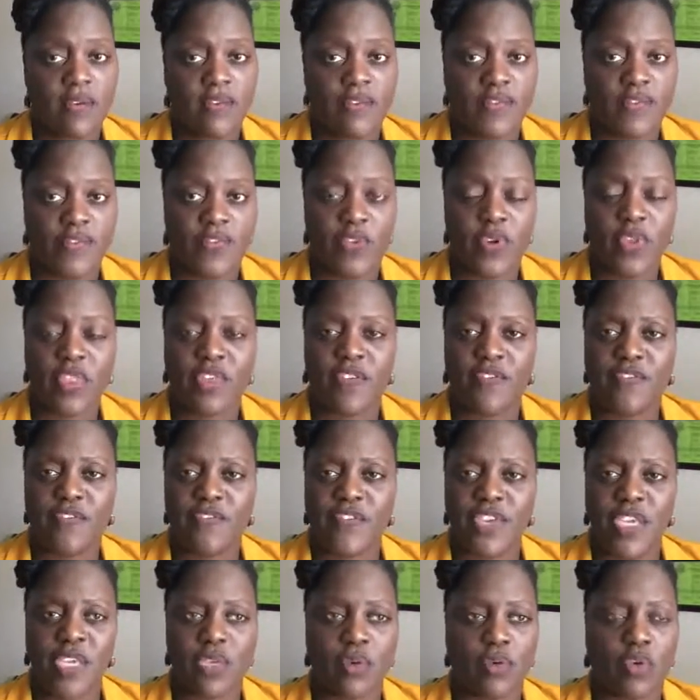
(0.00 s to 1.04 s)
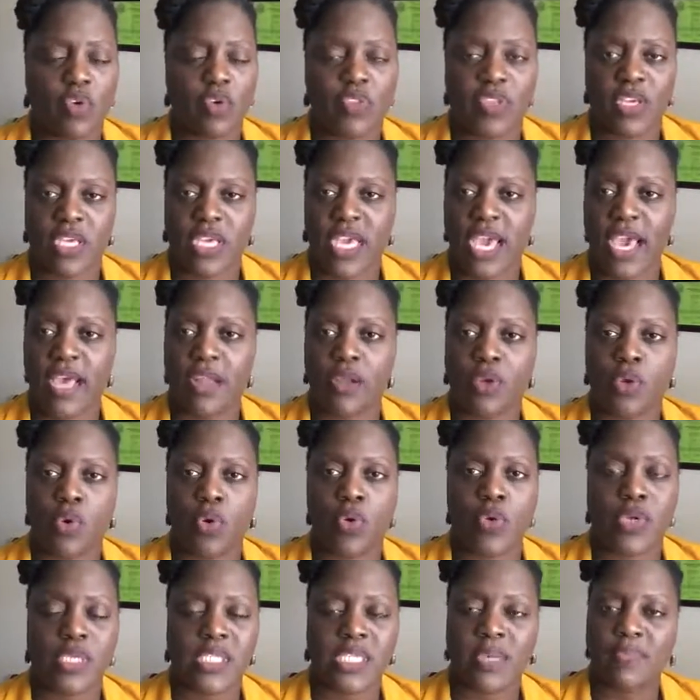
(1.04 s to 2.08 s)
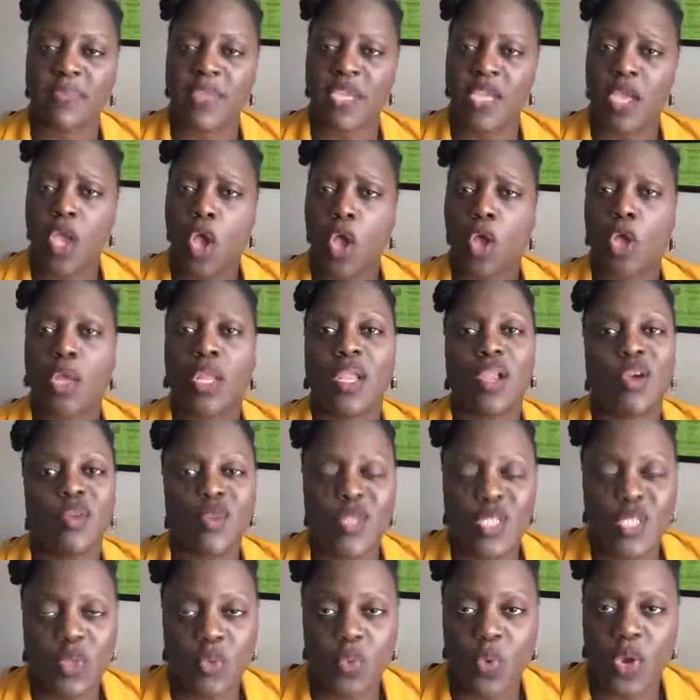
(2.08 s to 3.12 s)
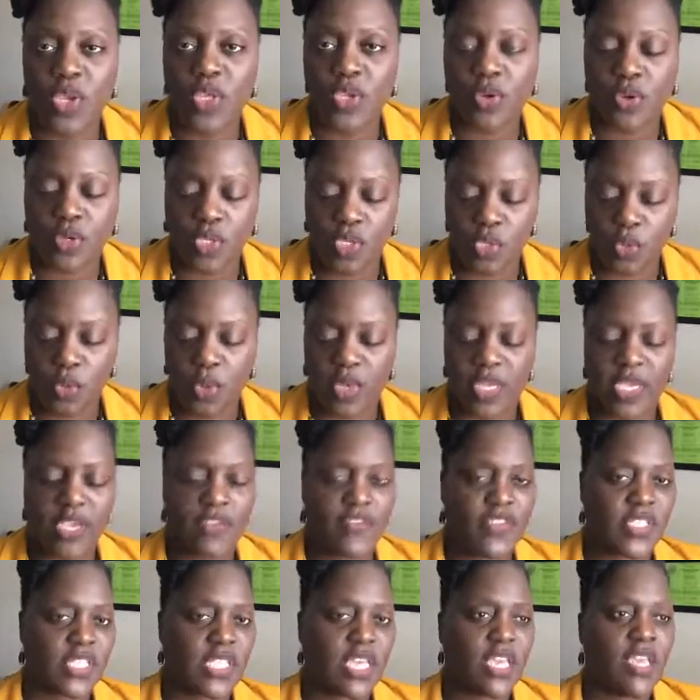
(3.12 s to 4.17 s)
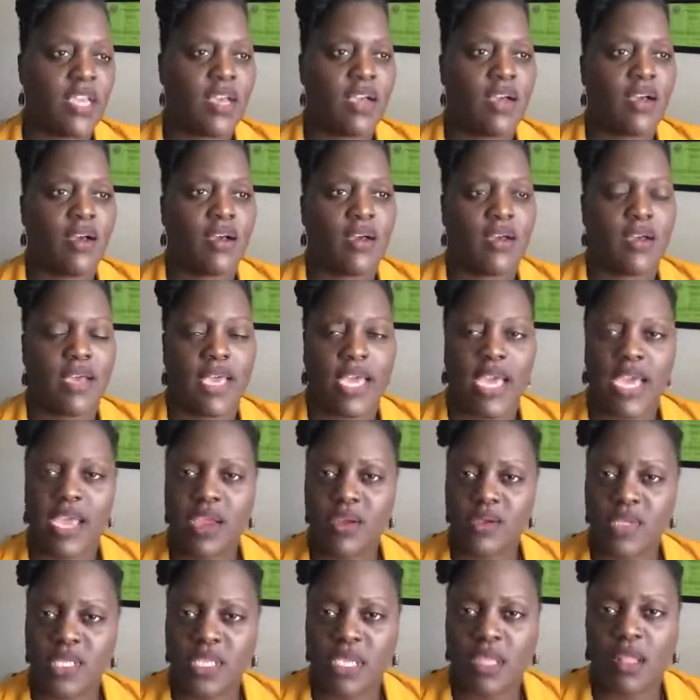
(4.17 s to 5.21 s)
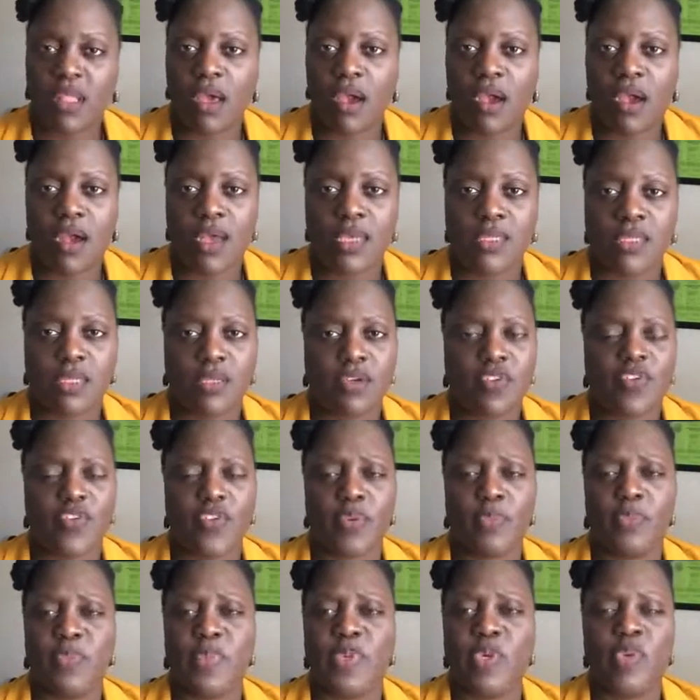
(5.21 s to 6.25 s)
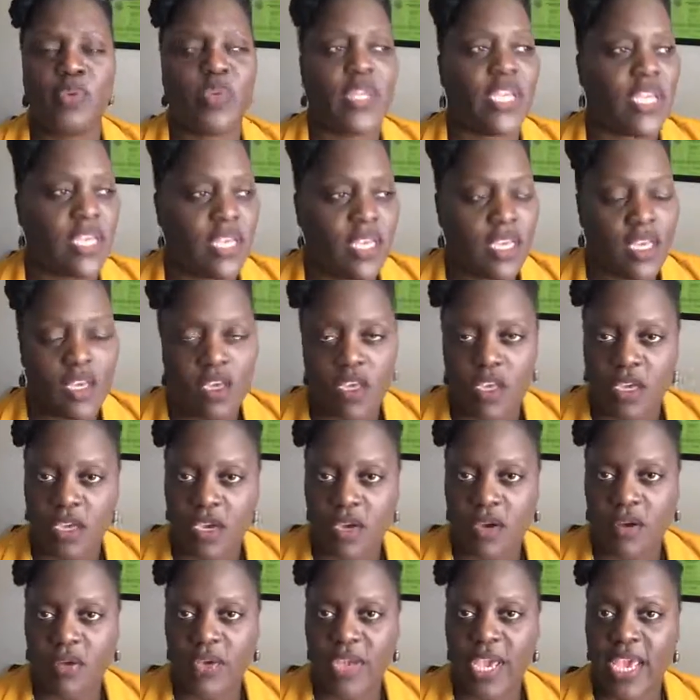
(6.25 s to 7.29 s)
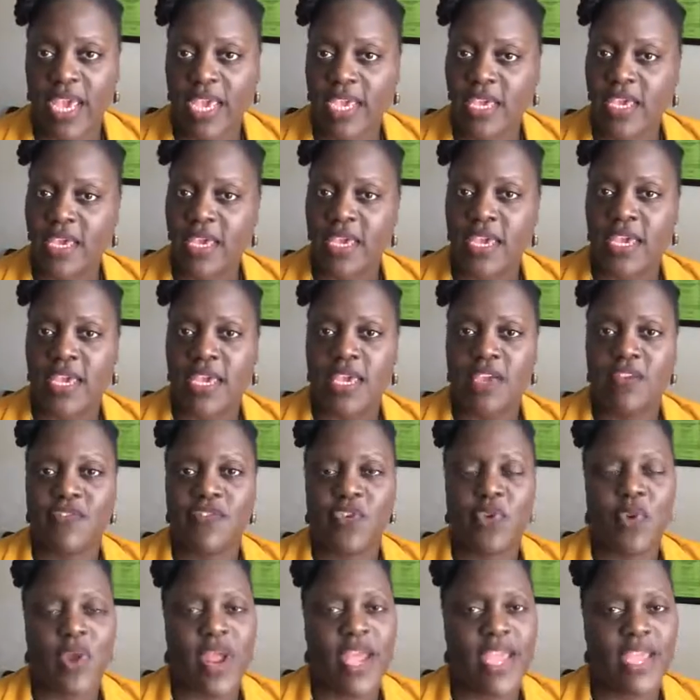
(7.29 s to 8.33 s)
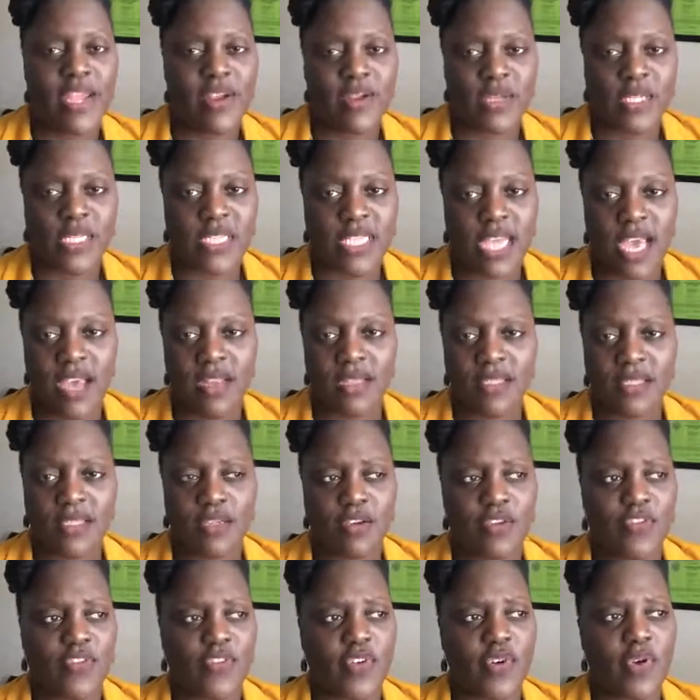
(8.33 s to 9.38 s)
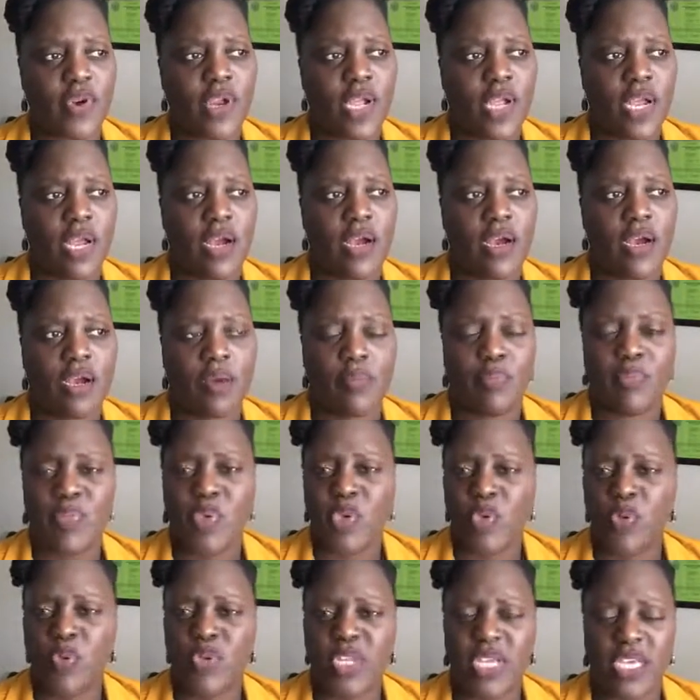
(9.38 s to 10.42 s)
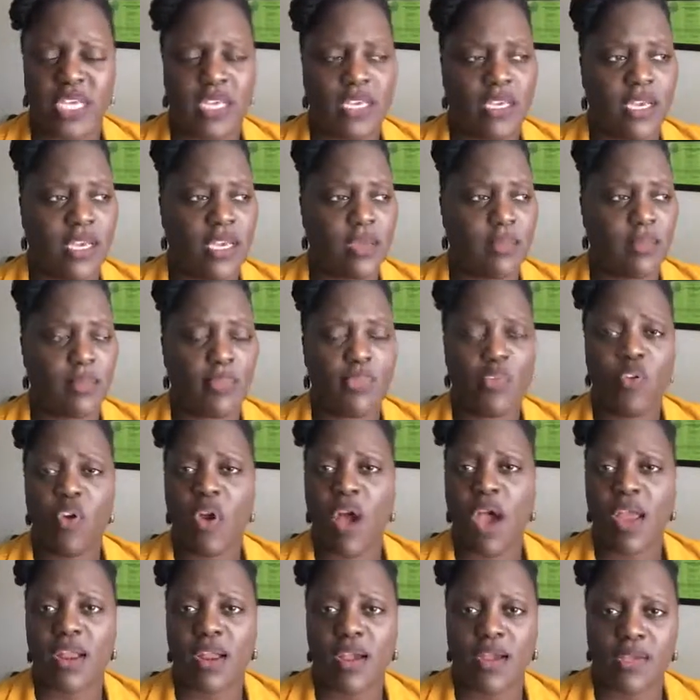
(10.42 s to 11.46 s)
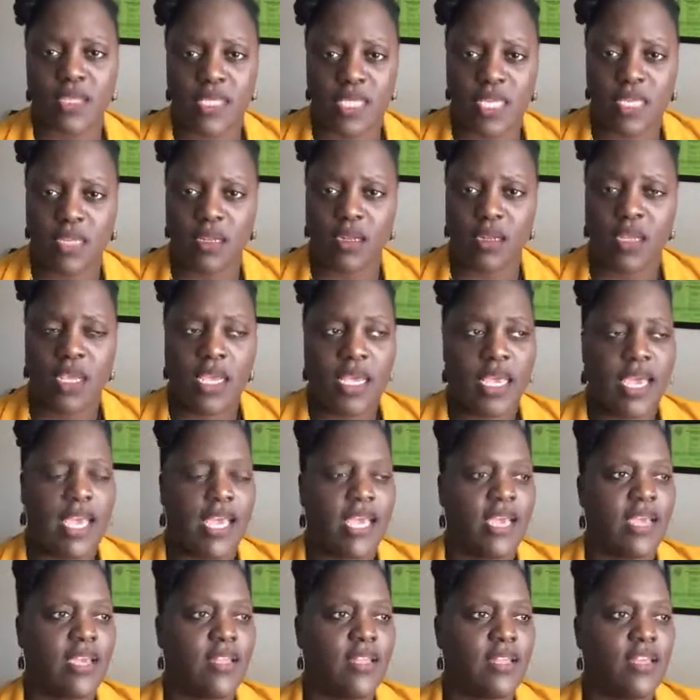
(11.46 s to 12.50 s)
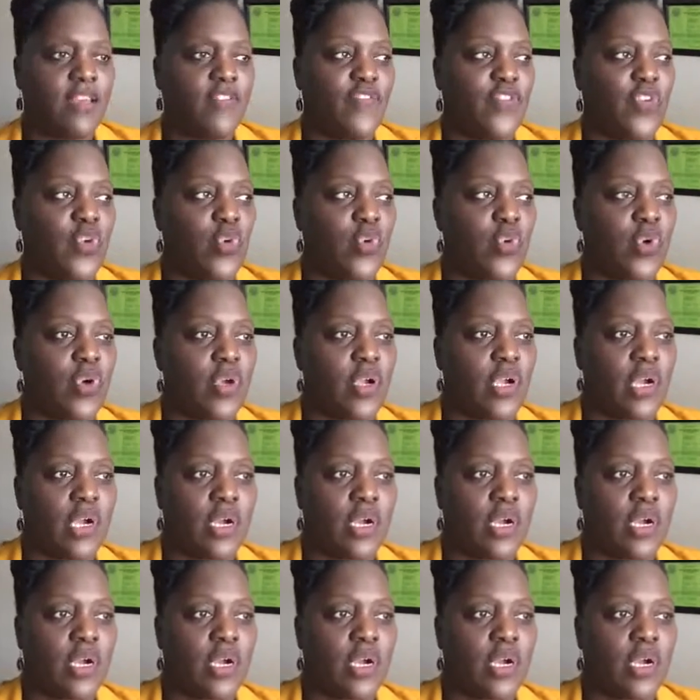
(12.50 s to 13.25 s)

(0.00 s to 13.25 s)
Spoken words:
for the field or the category, something close to what you're doing. If it's a hair salon, look for beauty. Okay, if you're a hairstylist, look for beauty and products, and if you're